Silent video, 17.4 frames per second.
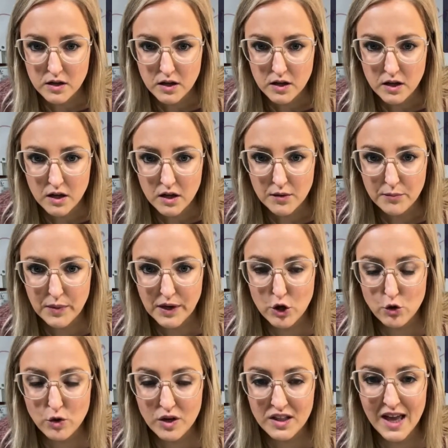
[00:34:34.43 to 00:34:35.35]
But you can
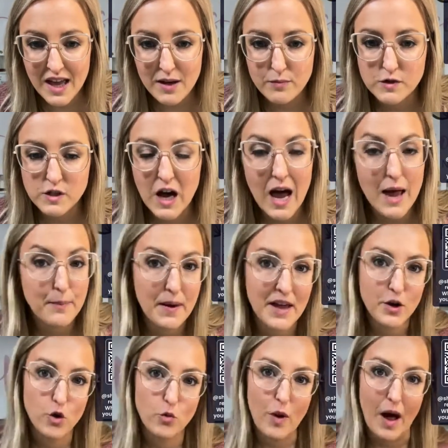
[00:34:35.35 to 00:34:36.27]
like type in your
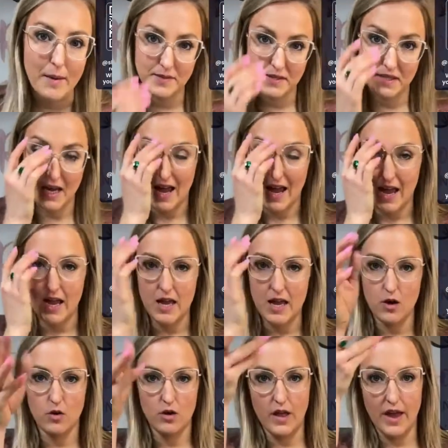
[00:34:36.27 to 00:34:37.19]
website or
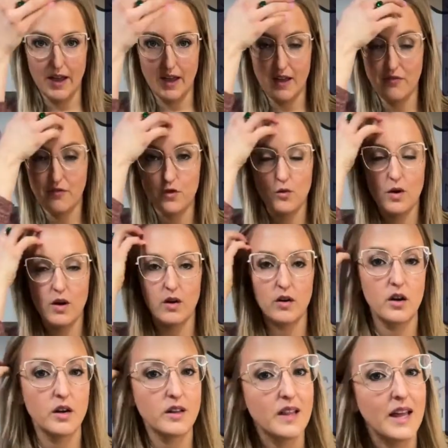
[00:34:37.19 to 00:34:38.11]
like if you
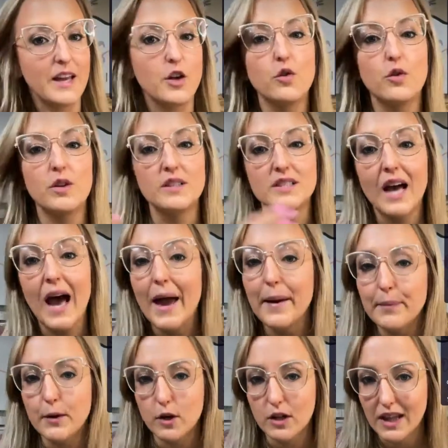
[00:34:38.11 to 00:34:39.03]
like you can type your
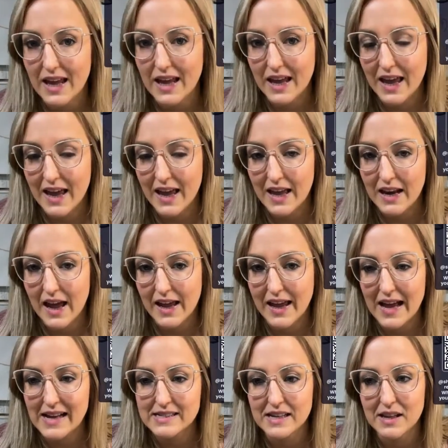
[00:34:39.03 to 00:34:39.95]
link in, I guess,
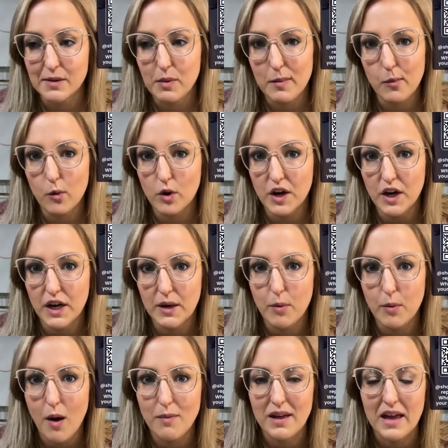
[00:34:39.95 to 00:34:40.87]
and then people could
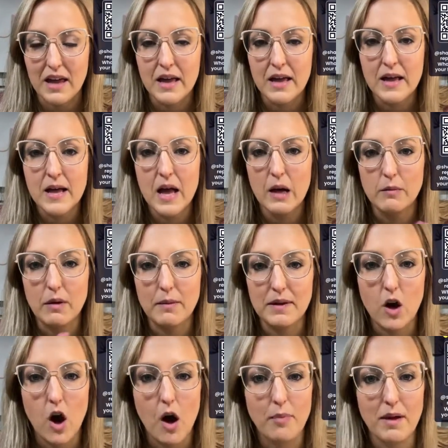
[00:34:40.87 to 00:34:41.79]
probably maybe
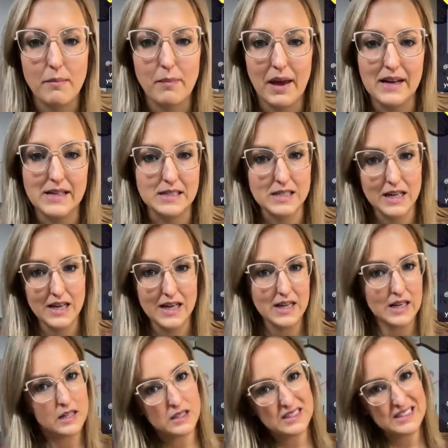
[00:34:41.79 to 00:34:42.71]
copy and paste it.
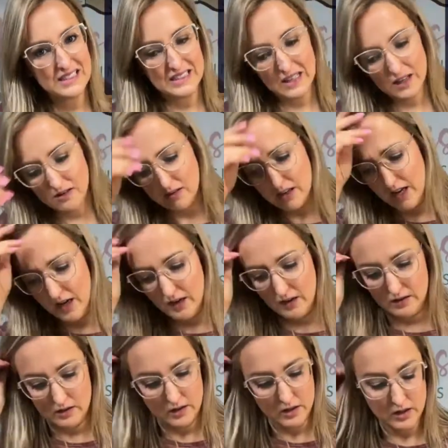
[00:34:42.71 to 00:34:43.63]
I don't know.
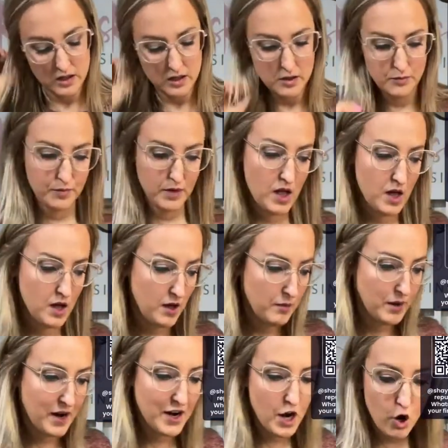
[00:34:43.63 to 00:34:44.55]
But I
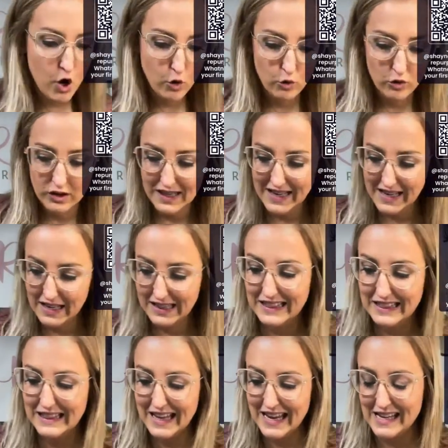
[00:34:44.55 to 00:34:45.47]
know
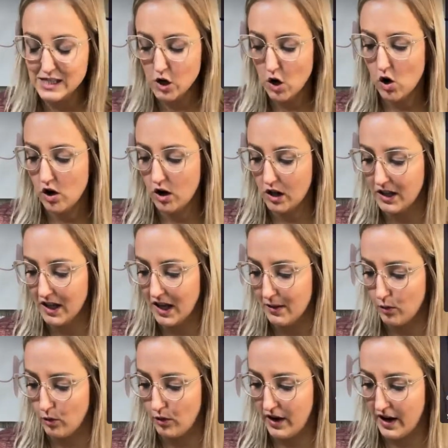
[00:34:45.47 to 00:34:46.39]
links aren't
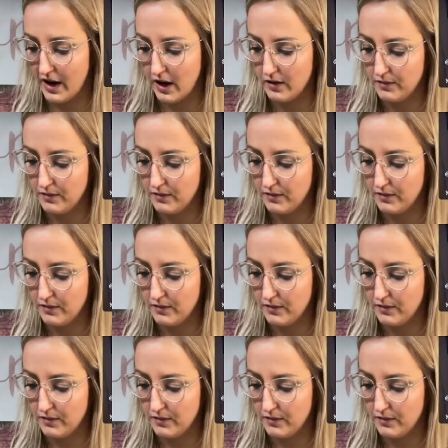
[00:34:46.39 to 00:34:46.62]
clickable here.